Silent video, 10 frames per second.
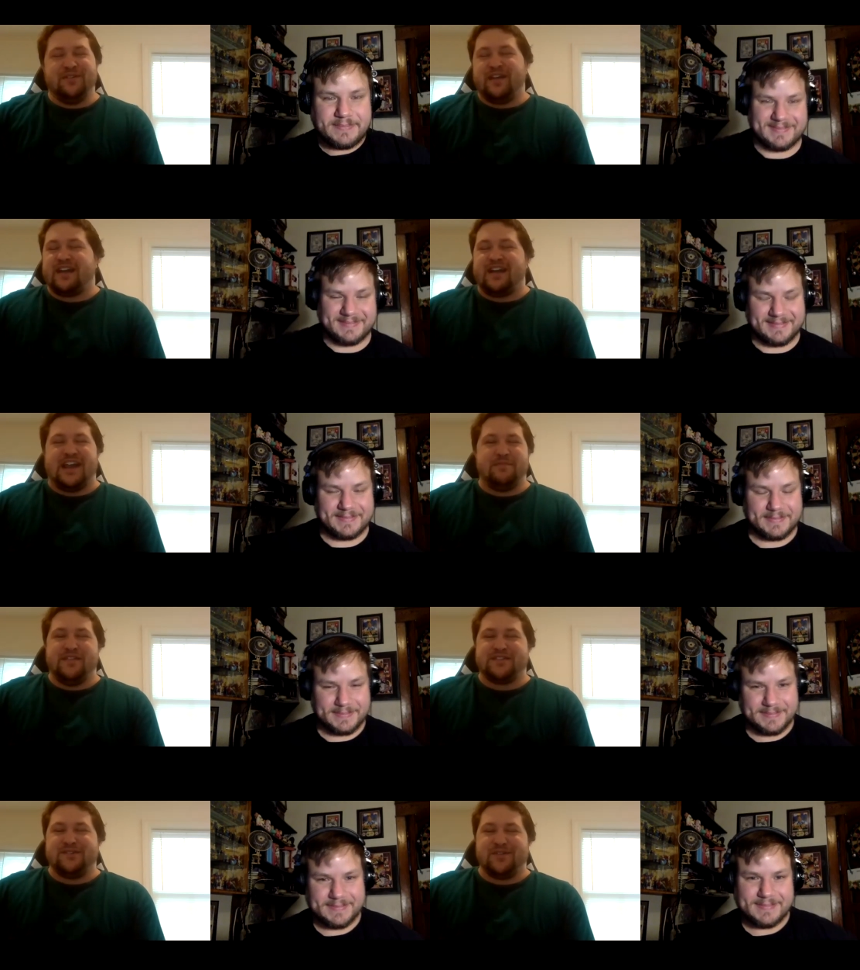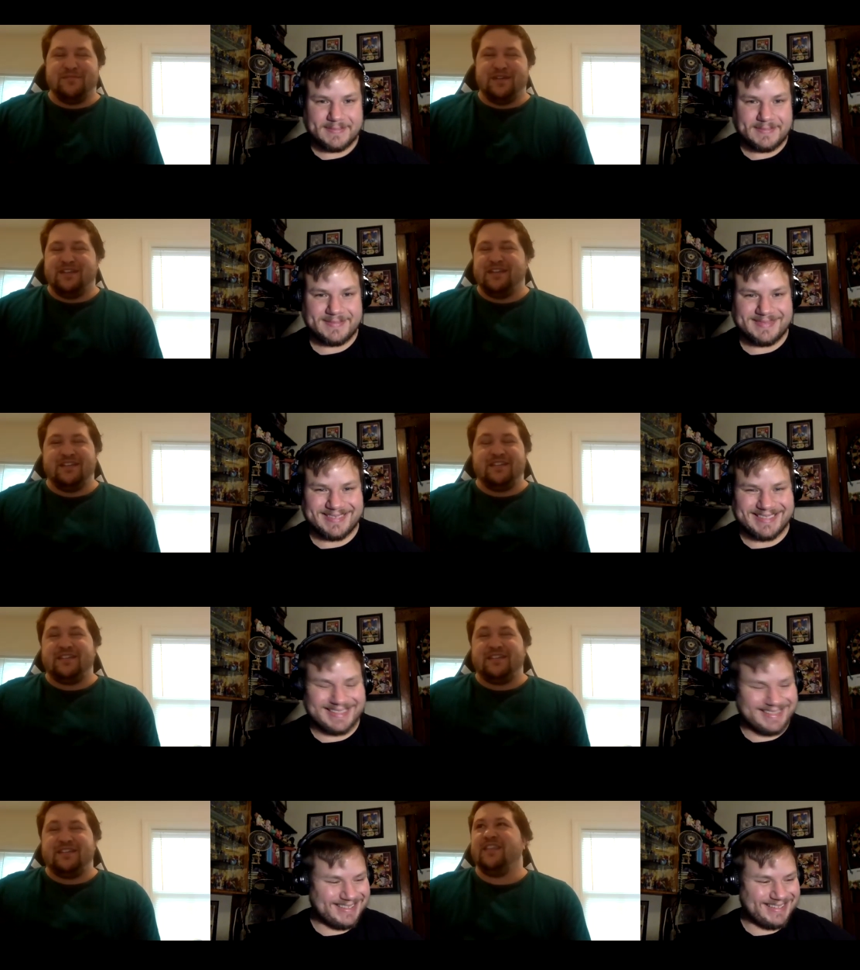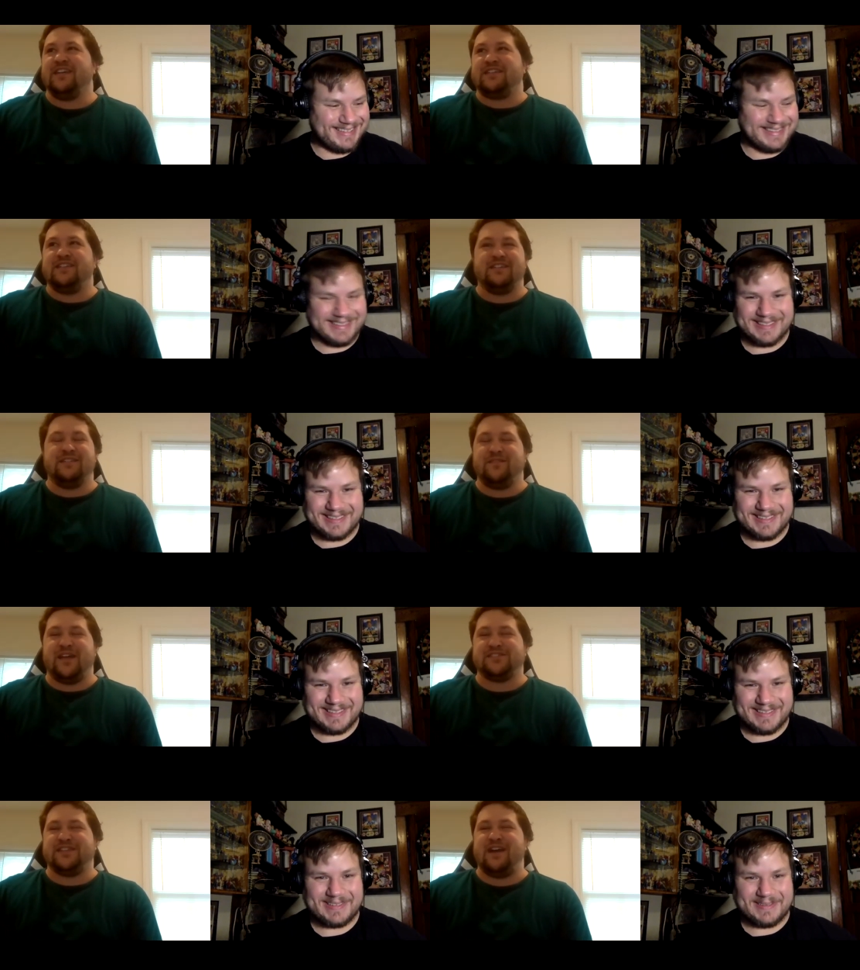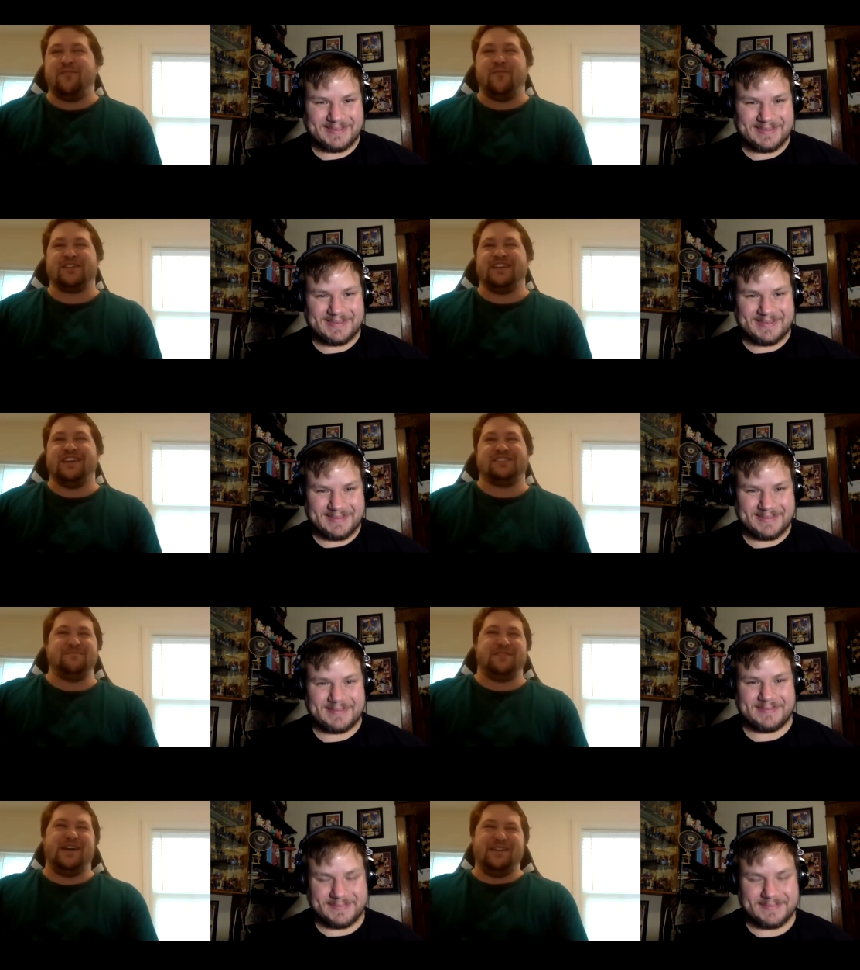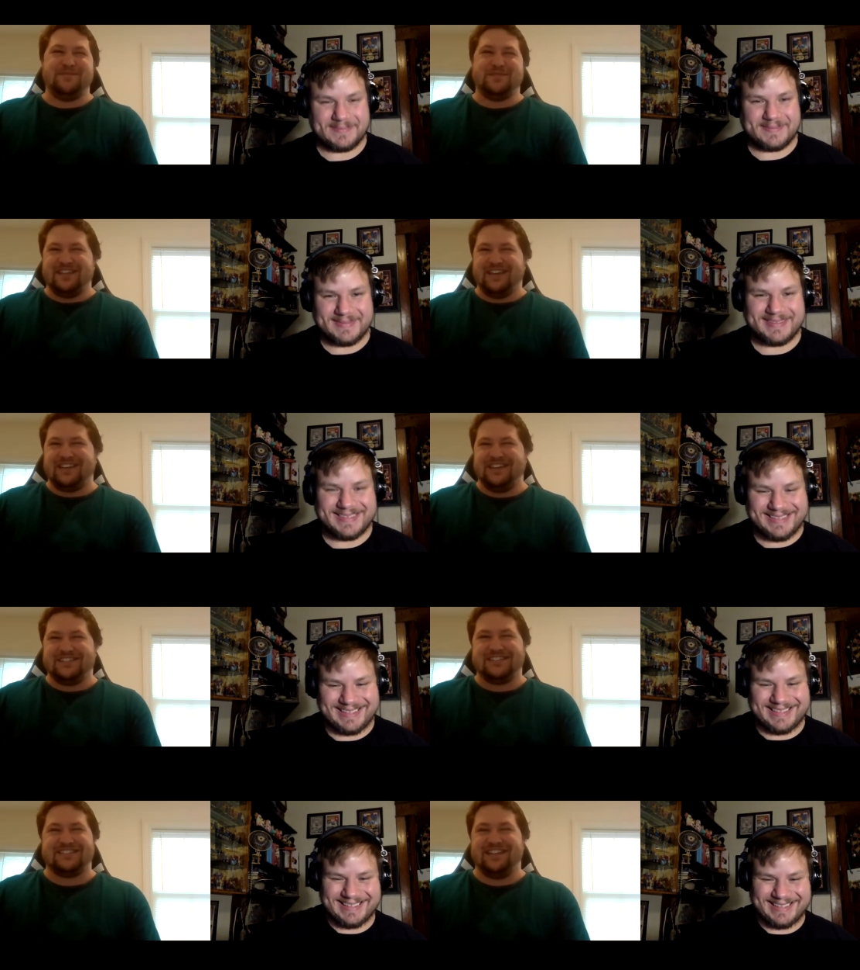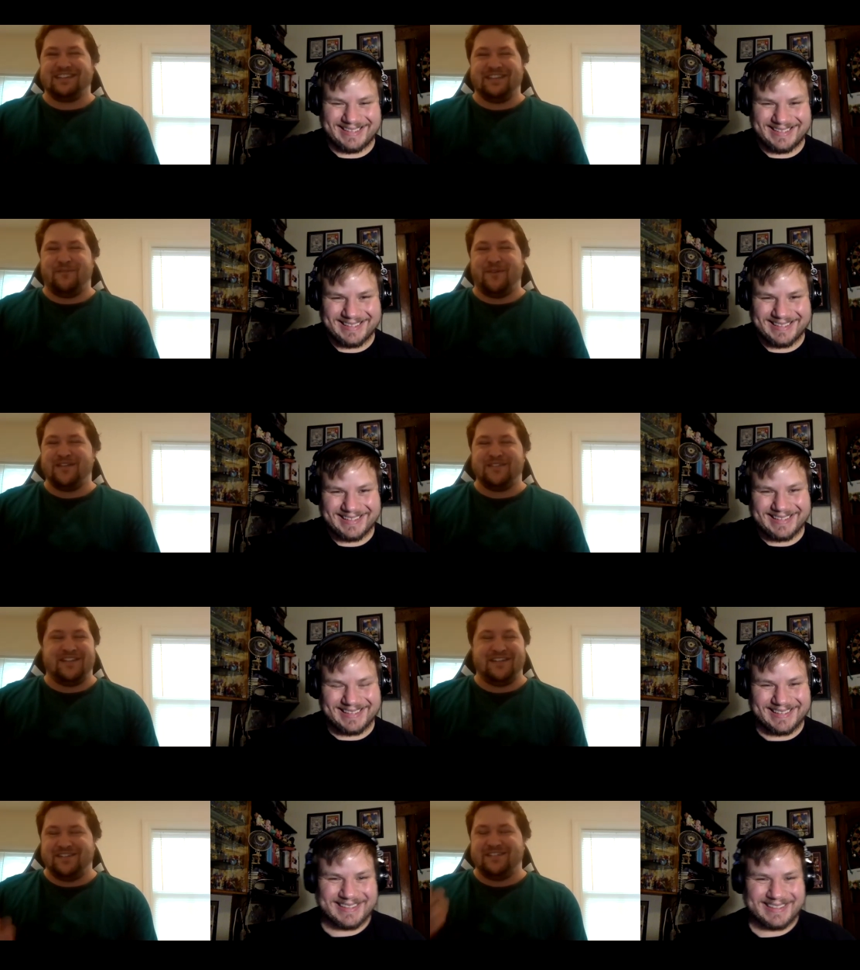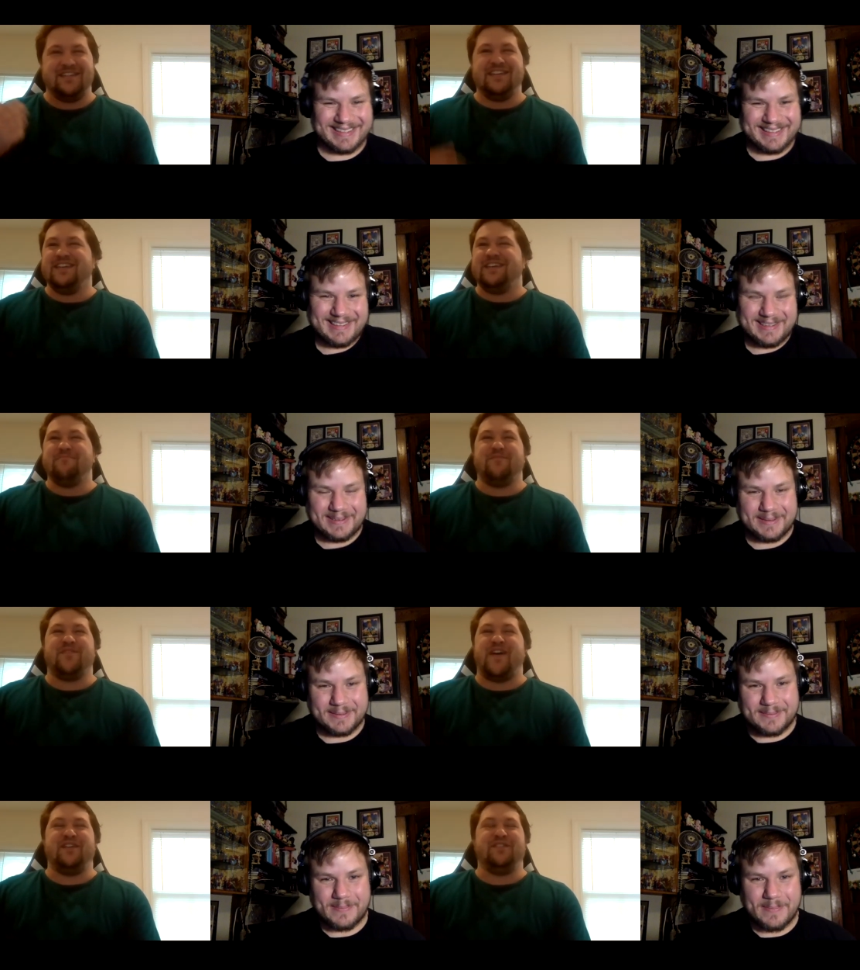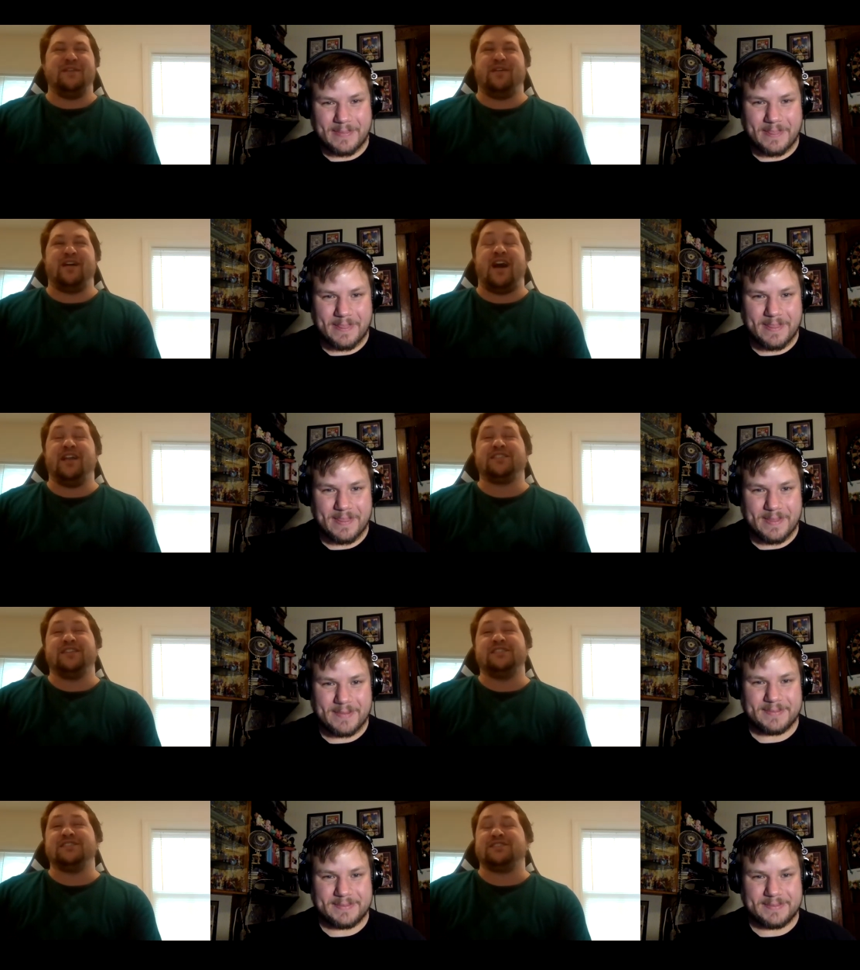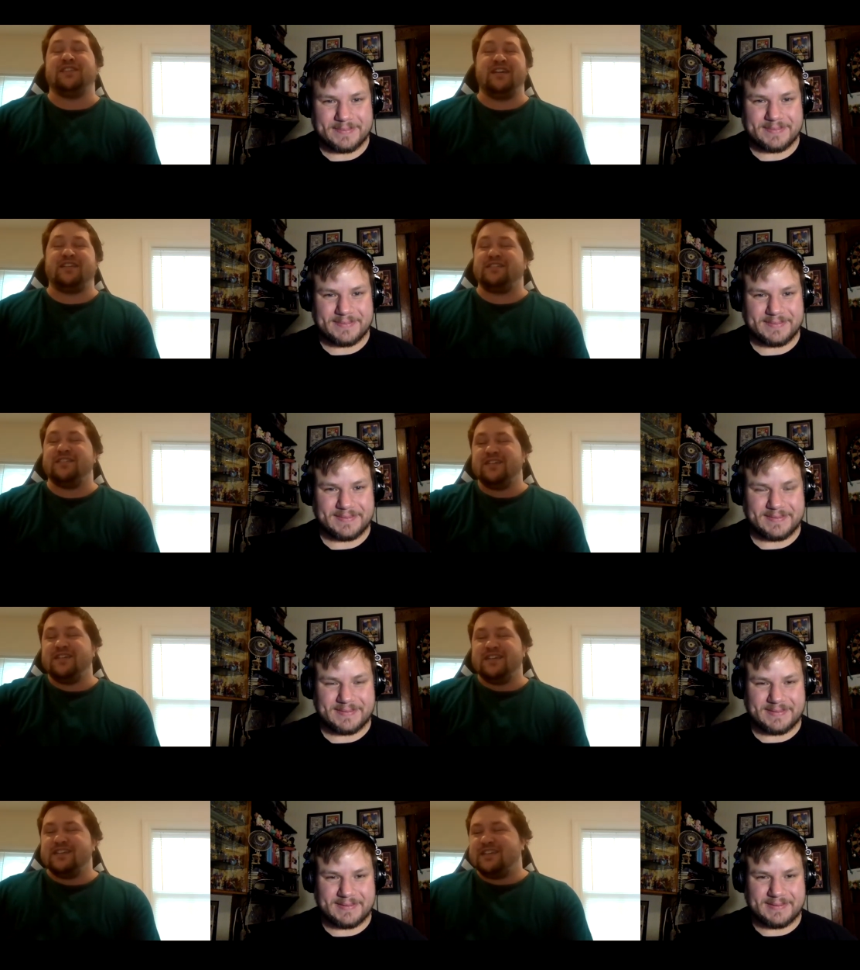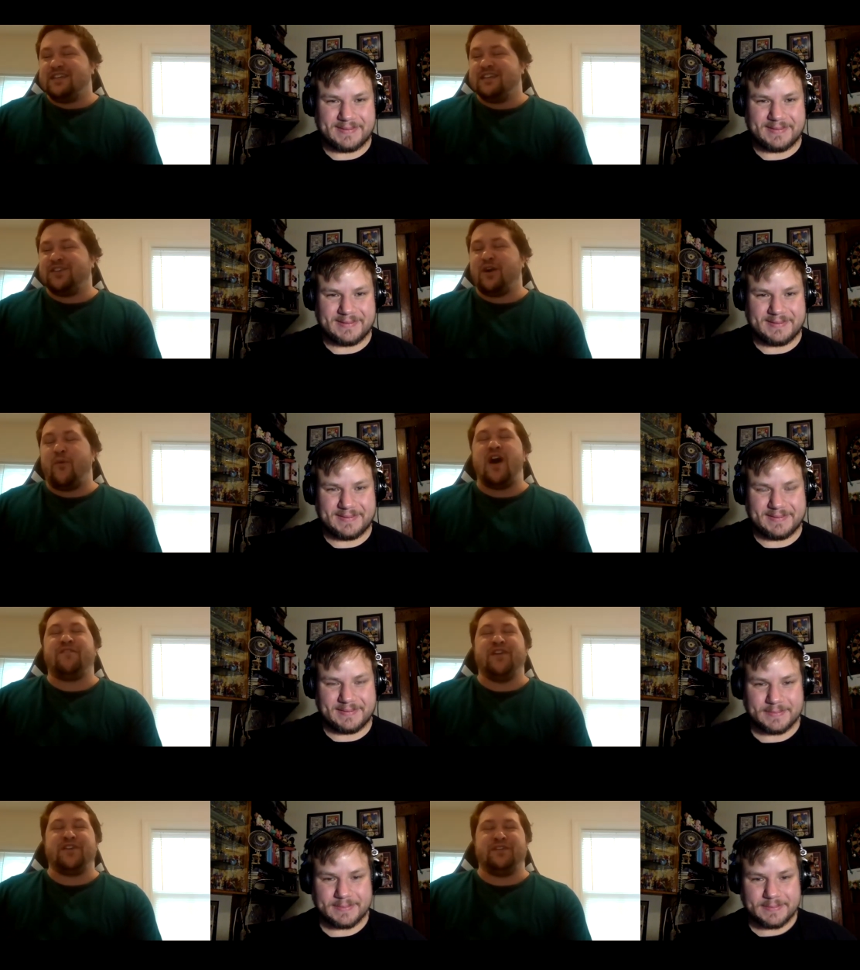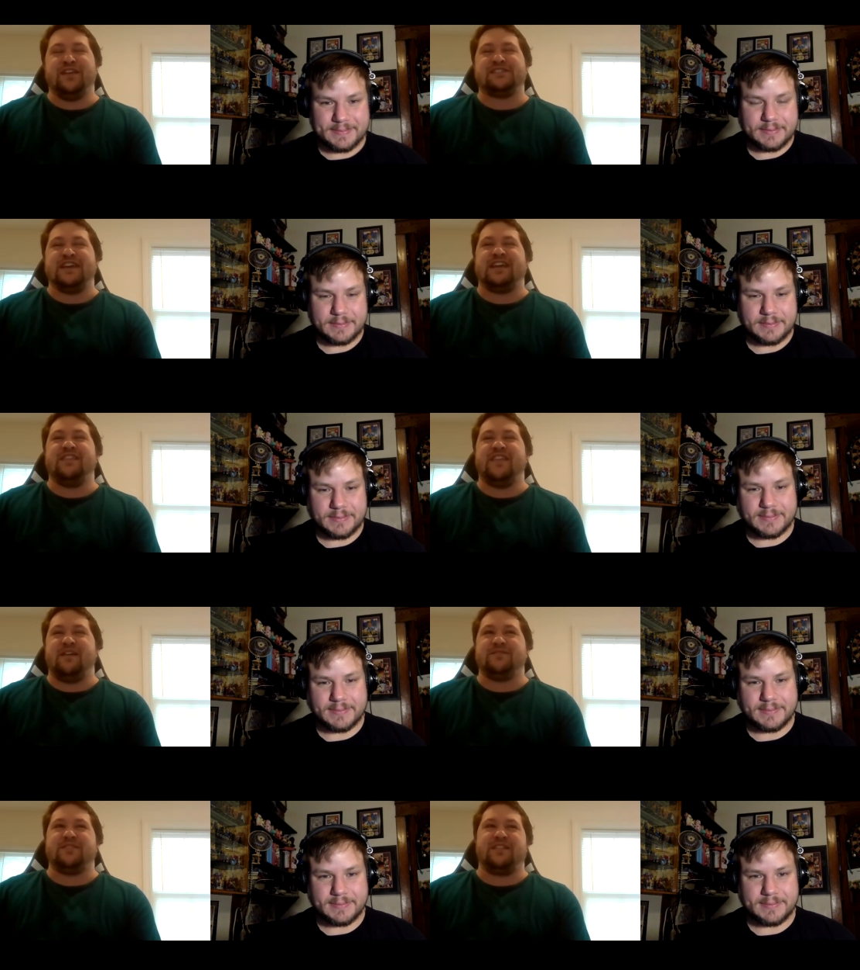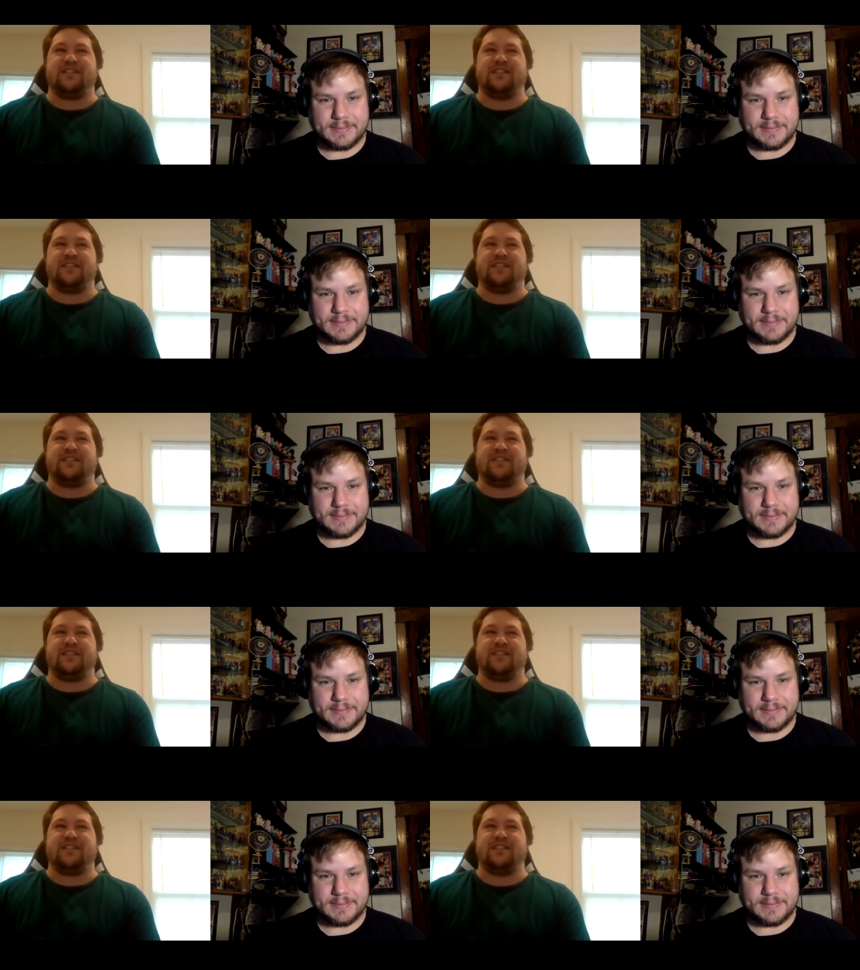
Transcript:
Speaker 1: like, I got to be in this tournament, and like that's just how it works, I guess. Sometimes like it's just like the way it didn't final table. Honestly, just like. It took a while for it to really sink in that I was like